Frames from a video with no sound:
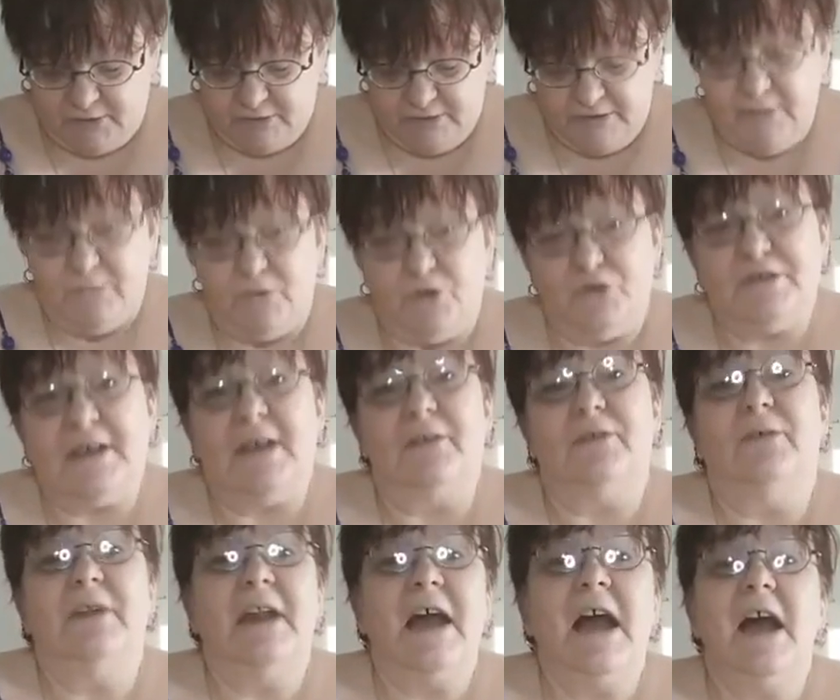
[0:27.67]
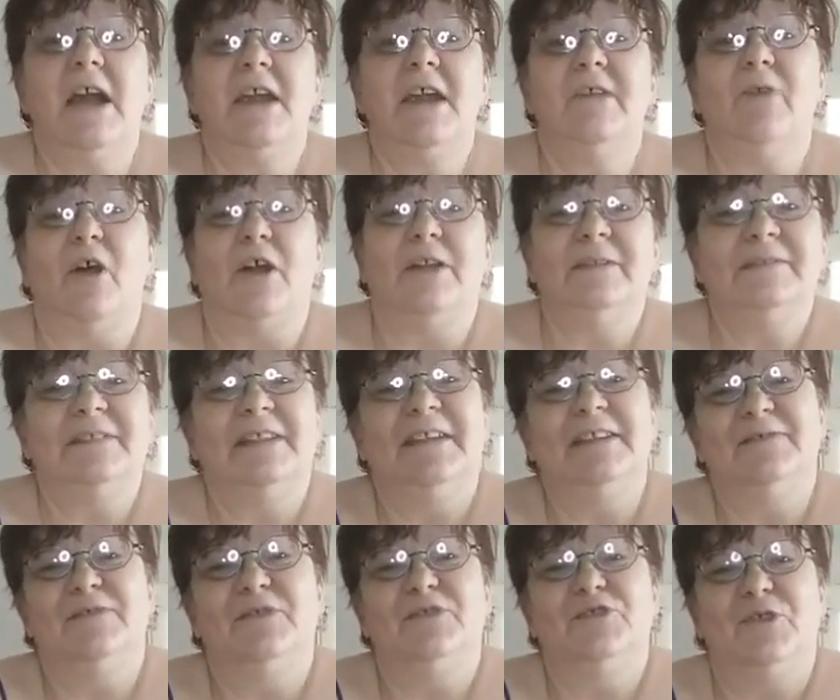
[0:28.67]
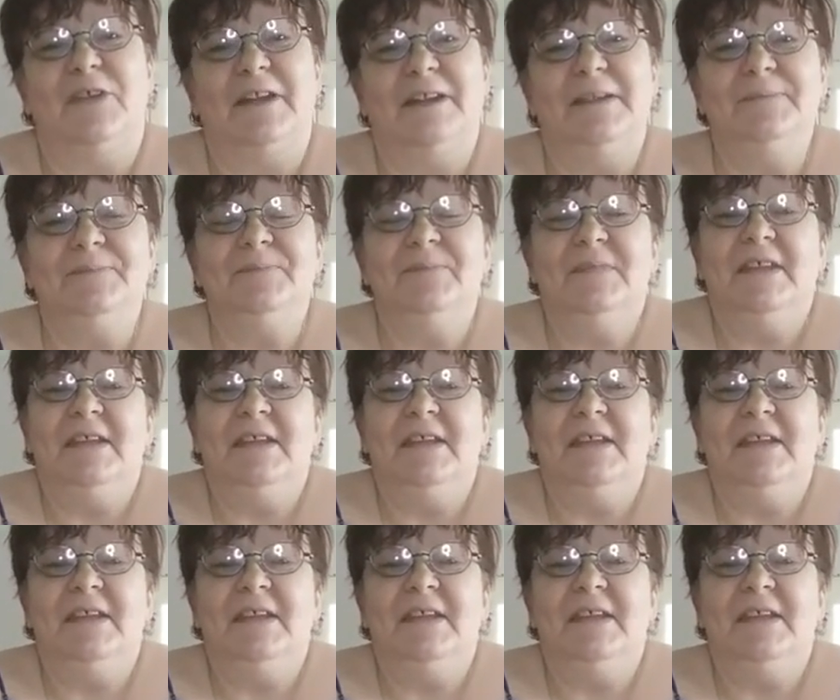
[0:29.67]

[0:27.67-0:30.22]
give you a shout out. Hi Yvonne, thanks for joining.